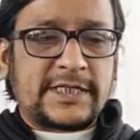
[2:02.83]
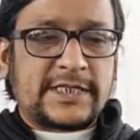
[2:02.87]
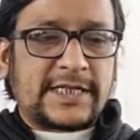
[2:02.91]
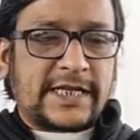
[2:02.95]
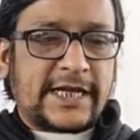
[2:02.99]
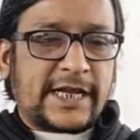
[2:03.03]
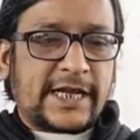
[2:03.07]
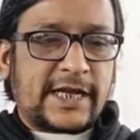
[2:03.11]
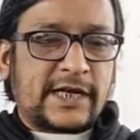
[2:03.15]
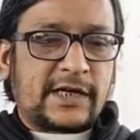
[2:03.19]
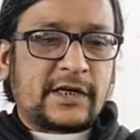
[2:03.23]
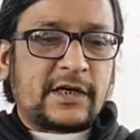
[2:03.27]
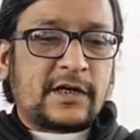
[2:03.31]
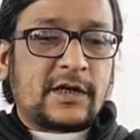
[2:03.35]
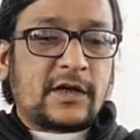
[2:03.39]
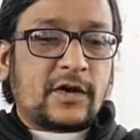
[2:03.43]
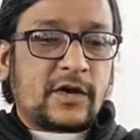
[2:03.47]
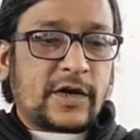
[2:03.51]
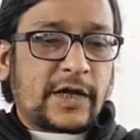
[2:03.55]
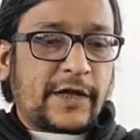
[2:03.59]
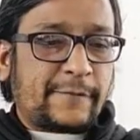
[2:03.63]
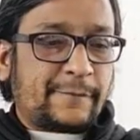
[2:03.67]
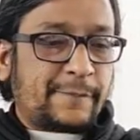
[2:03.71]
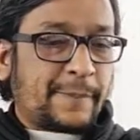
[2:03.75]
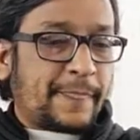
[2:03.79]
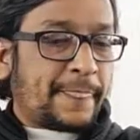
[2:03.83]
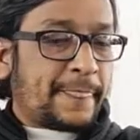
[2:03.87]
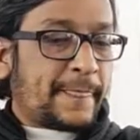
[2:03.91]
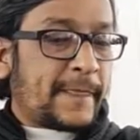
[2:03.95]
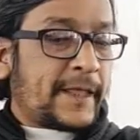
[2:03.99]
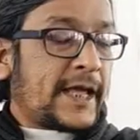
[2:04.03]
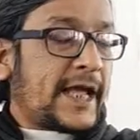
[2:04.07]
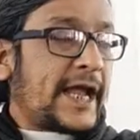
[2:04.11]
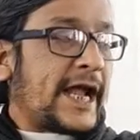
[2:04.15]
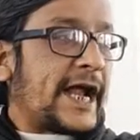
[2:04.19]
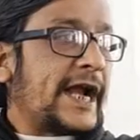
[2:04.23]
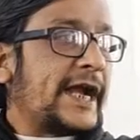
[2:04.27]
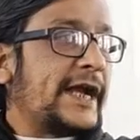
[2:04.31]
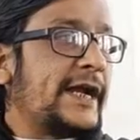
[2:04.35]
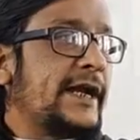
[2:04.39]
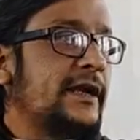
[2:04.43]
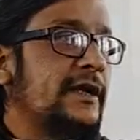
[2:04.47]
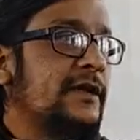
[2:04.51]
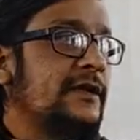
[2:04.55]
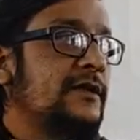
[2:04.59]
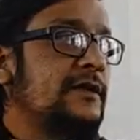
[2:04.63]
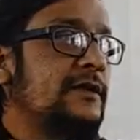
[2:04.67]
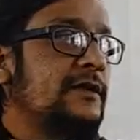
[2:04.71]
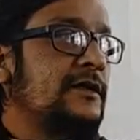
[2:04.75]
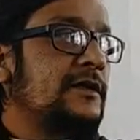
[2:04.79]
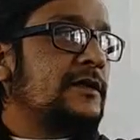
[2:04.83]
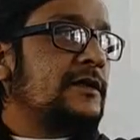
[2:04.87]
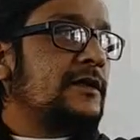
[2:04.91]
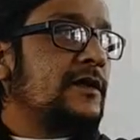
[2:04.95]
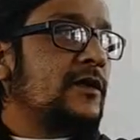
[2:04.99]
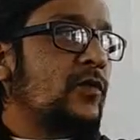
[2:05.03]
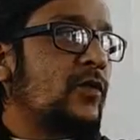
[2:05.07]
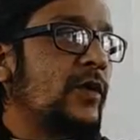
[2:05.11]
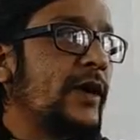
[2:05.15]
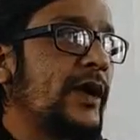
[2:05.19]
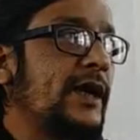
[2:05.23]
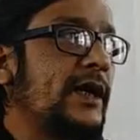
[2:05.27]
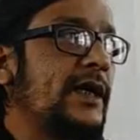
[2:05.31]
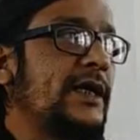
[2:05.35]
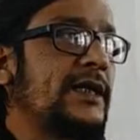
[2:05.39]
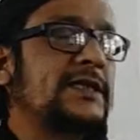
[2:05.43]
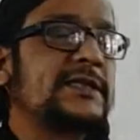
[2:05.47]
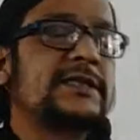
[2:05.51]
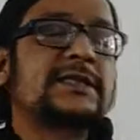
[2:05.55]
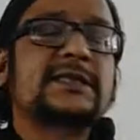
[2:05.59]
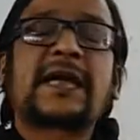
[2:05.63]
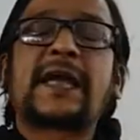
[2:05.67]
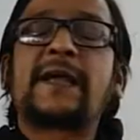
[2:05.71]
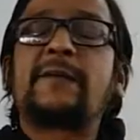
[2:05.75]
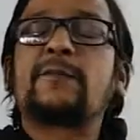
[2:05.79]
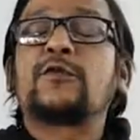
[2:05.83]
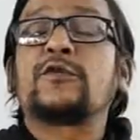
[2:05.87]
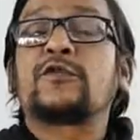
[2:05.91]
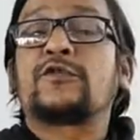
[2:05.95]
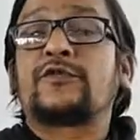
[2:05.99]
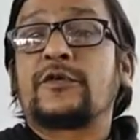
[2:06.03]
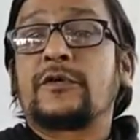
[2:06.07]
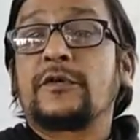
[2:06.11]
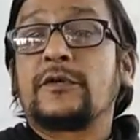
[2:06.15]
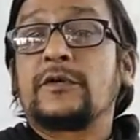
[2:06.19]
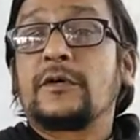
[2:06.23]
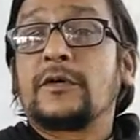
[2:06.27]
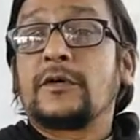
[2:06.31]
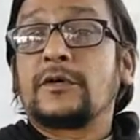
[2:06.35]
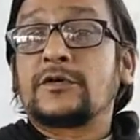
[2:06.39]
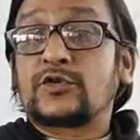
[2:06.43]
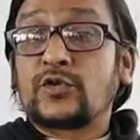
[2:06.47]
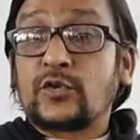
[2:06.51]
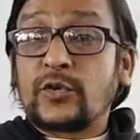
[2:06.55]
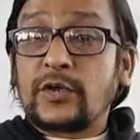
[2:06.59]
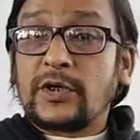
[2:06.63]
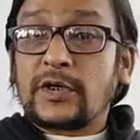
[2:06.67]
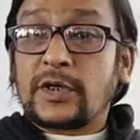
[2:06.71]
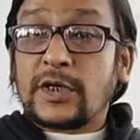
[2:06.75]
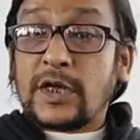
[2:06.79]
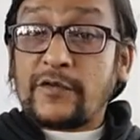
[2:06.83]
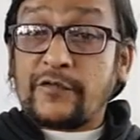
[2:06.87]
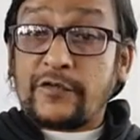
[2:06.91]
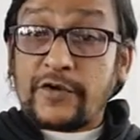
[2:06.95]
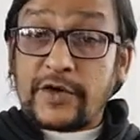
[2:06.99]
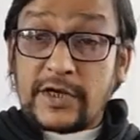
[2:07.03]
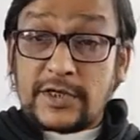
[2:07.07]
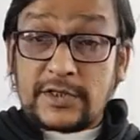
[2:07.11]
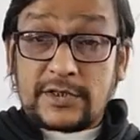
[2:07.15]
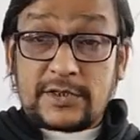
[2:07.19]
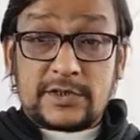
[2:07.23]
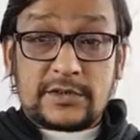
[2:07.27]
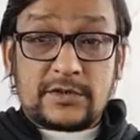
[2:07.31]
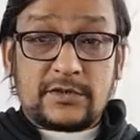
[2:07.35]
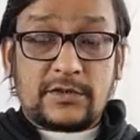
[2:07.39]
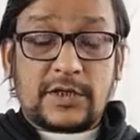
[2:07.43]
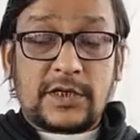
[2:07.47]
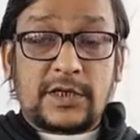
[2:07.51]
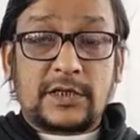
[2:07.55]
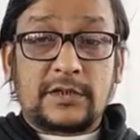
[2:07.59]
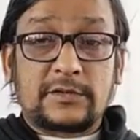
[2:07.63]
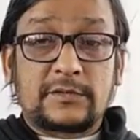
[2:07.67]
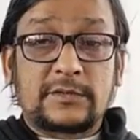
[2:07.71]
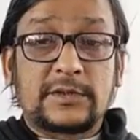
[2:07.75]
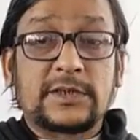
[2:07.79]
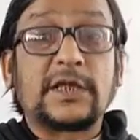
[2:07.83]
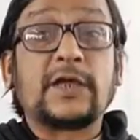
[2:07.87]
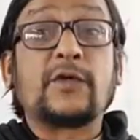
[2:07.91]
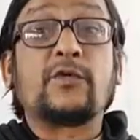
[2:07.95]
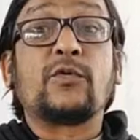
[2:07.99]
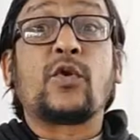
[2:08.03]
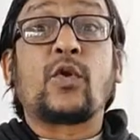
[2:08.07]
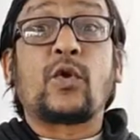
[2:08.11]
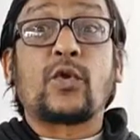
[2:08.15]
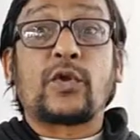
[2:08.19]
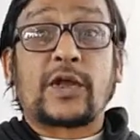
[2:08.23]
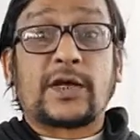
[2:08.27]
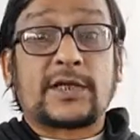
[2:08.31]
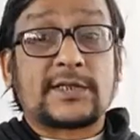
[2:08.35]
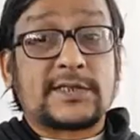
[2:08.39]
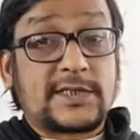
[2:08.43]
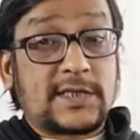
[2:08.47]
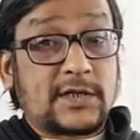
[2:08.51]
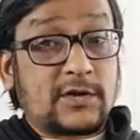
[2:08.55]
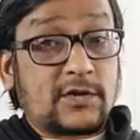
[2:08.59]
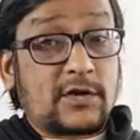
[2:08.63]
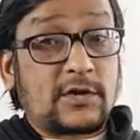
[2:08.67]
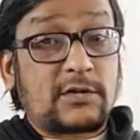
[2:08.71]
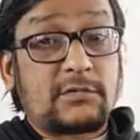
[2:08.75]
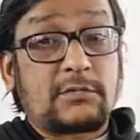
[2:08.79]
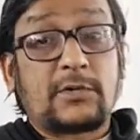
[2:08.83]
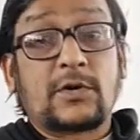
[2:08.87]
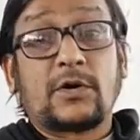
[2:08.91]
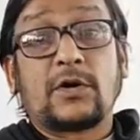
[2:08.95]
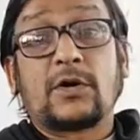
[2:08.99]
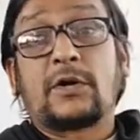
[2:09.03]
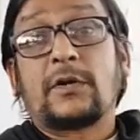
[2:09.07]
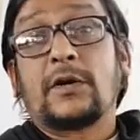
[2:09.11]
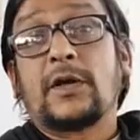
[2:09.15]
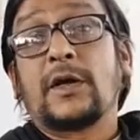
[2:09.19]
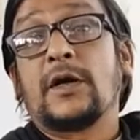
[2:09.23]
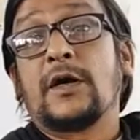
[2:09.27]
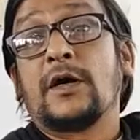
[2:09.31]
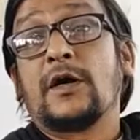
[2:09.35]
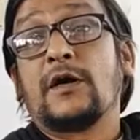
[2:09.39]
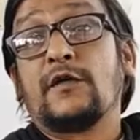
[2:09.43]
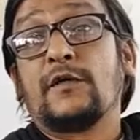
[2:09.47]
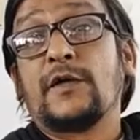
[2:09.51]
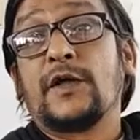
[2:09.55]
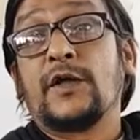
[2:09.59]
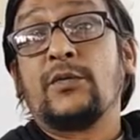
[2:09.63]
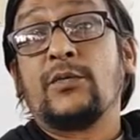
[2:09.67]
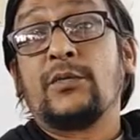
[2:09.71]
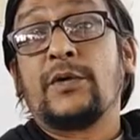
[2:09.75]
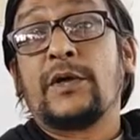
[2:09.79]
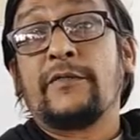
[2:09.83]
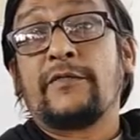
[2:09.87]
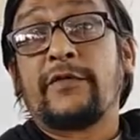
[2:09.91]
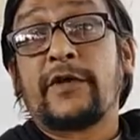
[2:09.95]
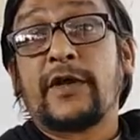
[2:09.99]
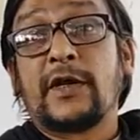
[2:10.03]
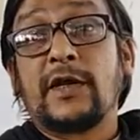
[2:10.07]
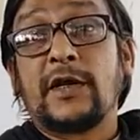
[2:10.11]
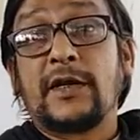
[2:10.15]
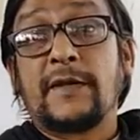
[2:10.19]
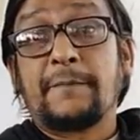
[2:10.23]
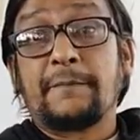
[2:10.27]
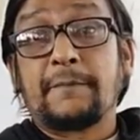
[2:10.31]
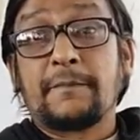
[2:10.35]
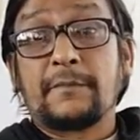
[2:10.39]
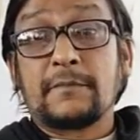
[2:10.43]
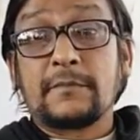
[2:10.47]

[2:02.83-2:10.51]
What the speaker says: it again. Okay, and when it is time to show your confidence, okay, you know the answer, or you definitely